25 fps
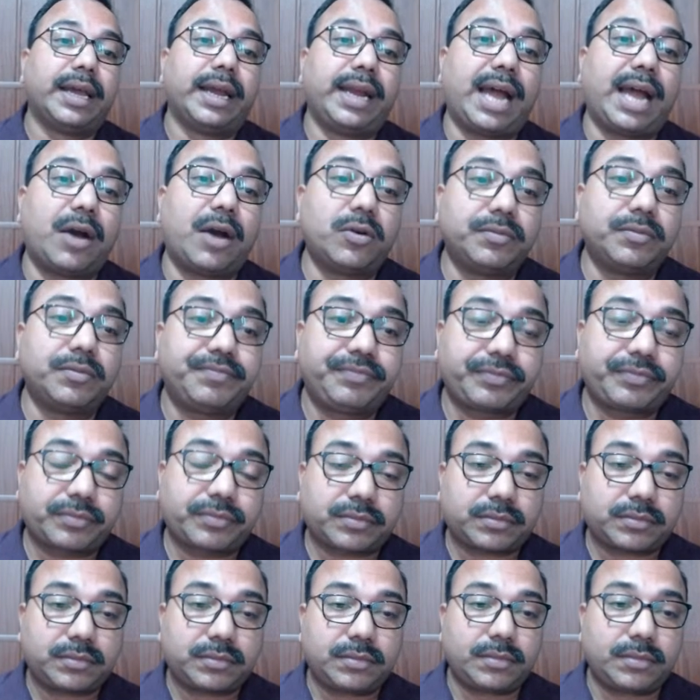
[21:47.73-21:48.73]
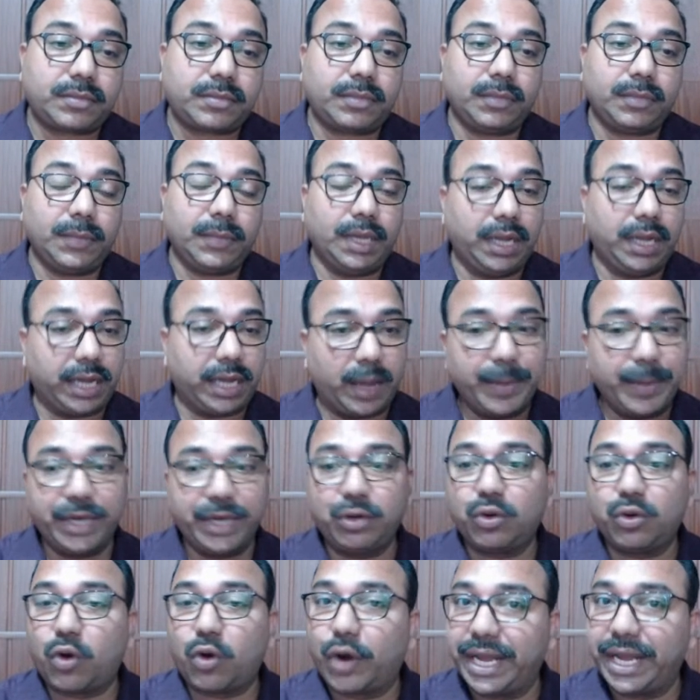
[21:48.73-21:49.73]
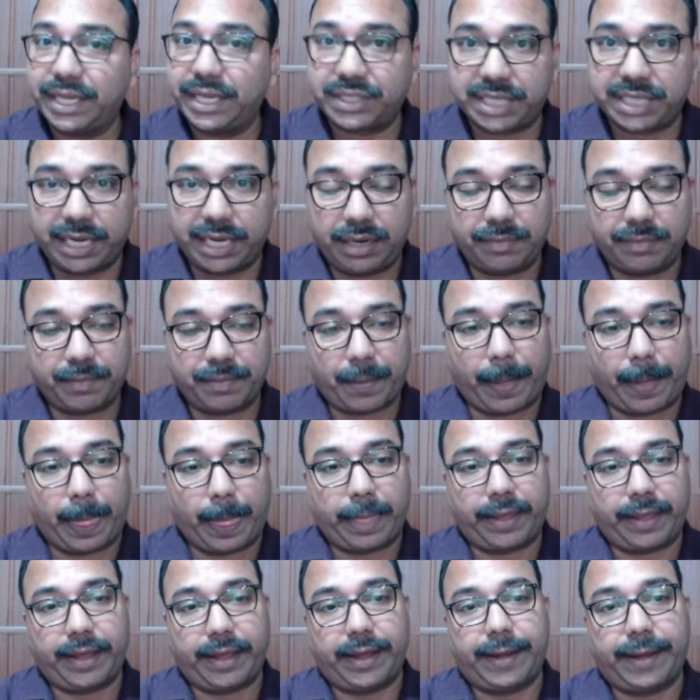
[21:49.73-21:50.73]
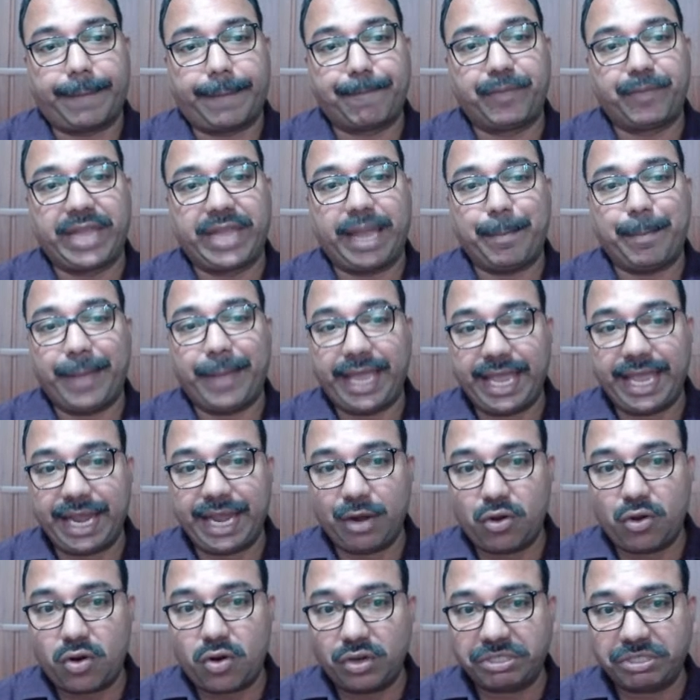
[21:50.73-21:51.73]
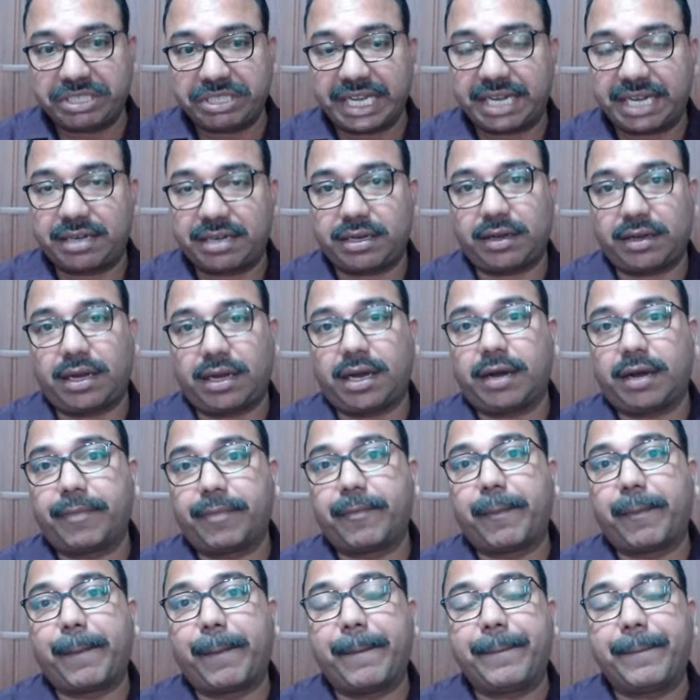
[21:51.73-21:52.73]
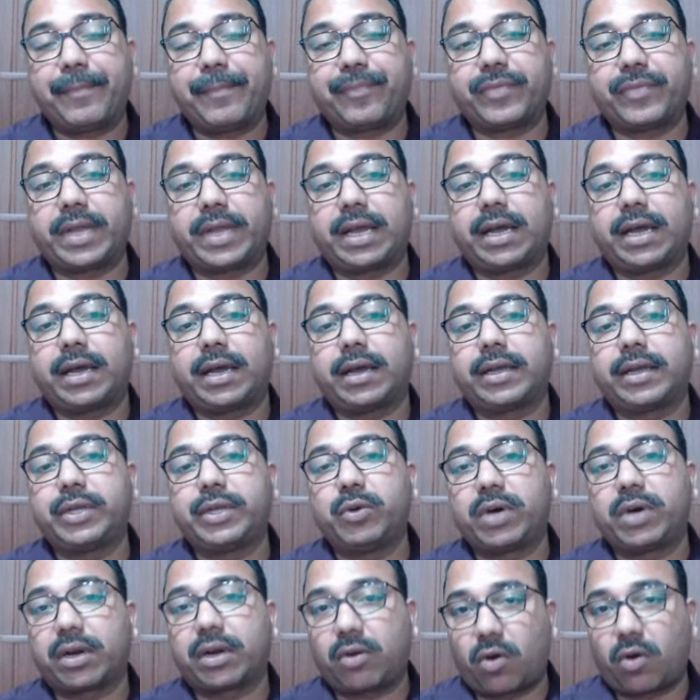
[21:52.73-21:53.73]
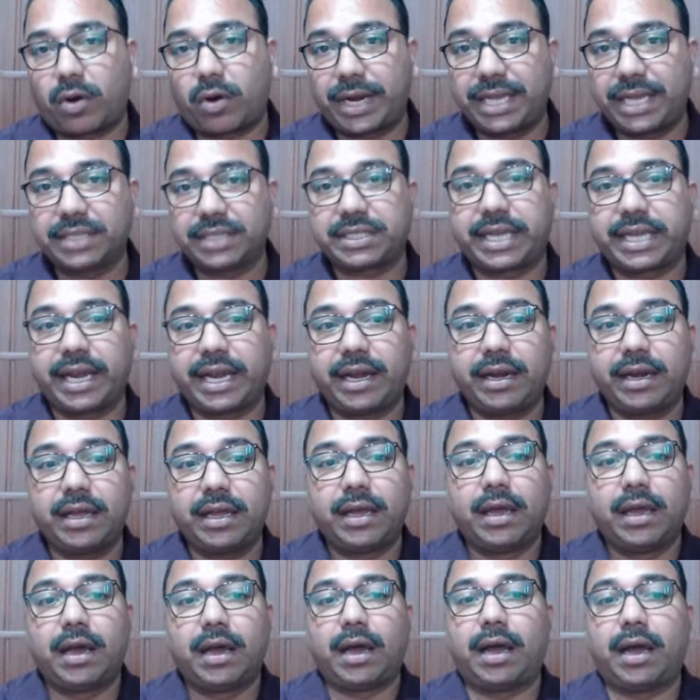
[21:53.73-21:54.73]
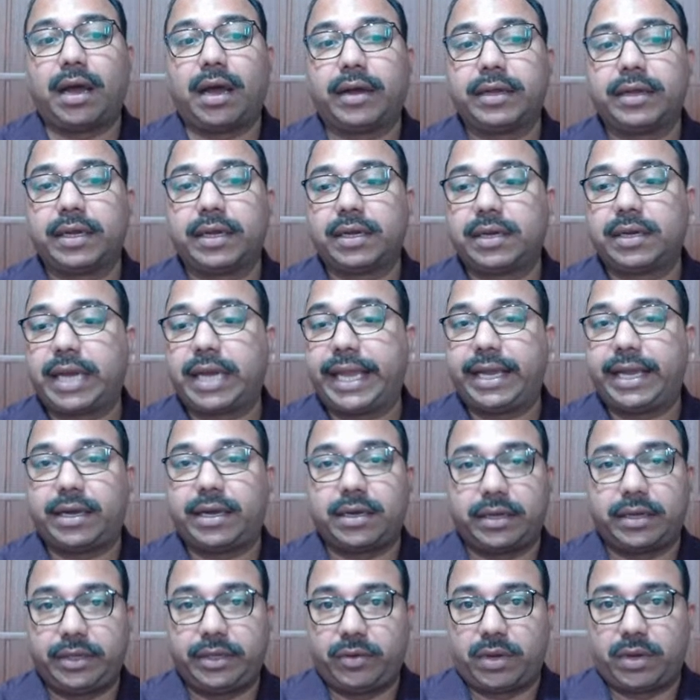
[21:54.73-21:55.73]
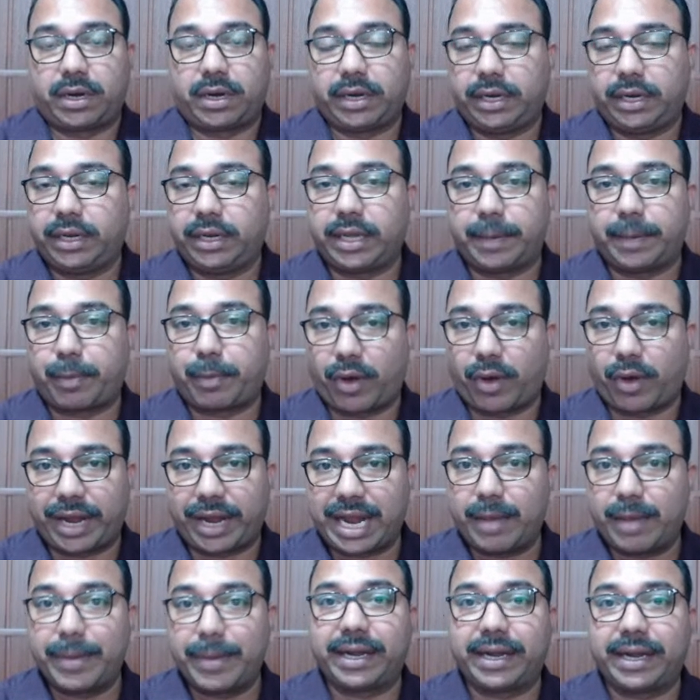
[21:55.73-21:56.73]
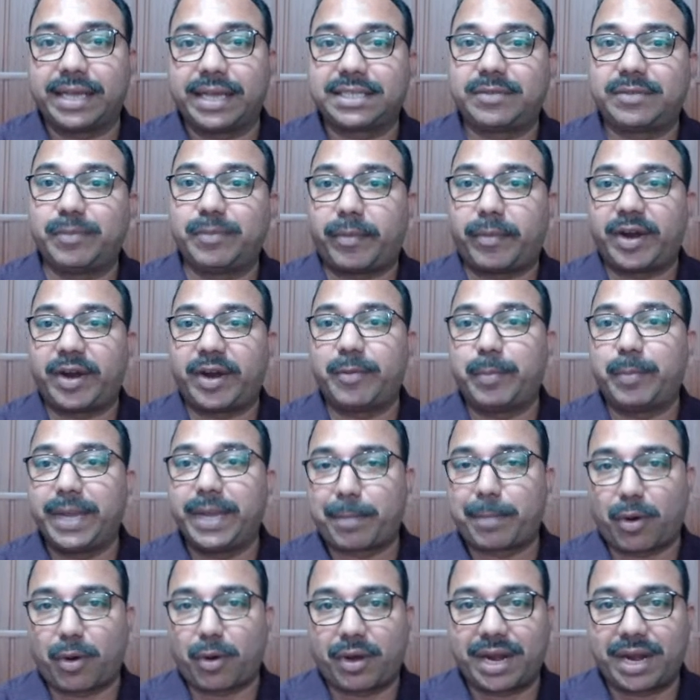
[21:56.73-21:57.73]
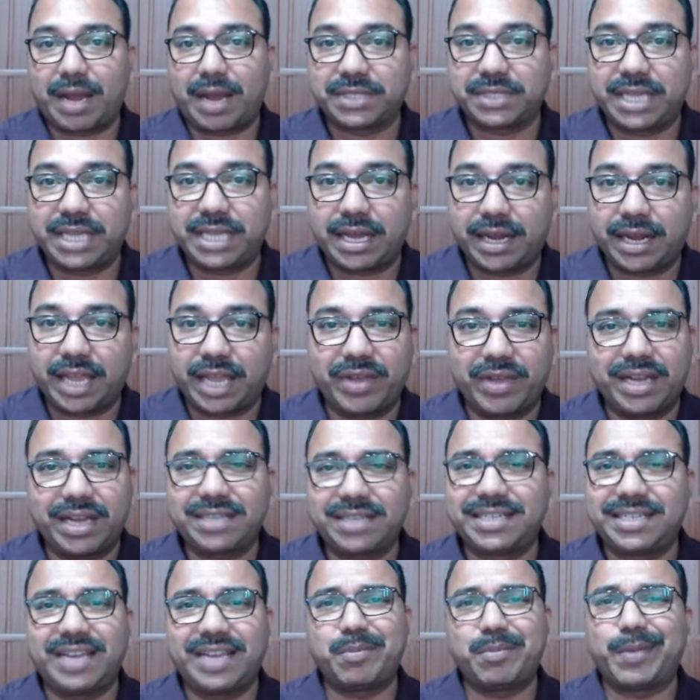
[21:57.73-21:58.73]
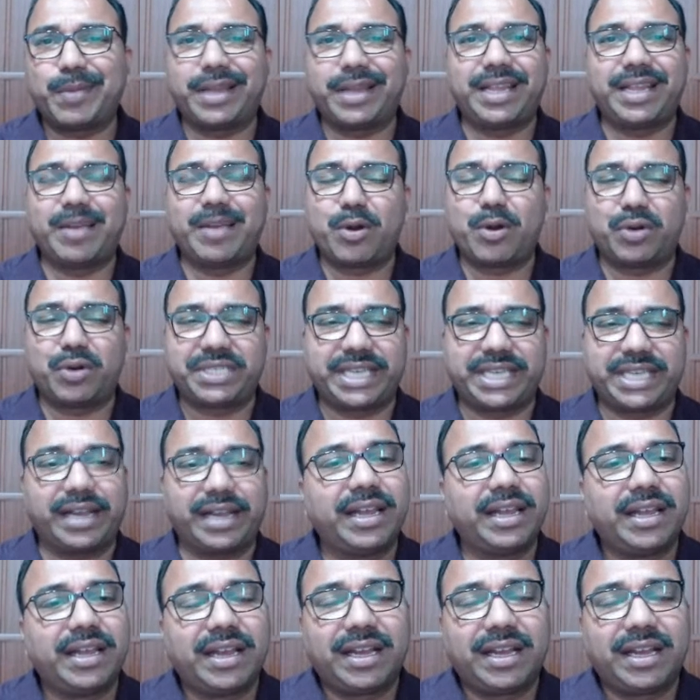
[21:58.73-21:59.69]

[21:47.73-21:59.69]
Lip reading: now coming to coding skill, they may not check your coding skill, like you are in that programming test, one big programs they are giving it, they may not check.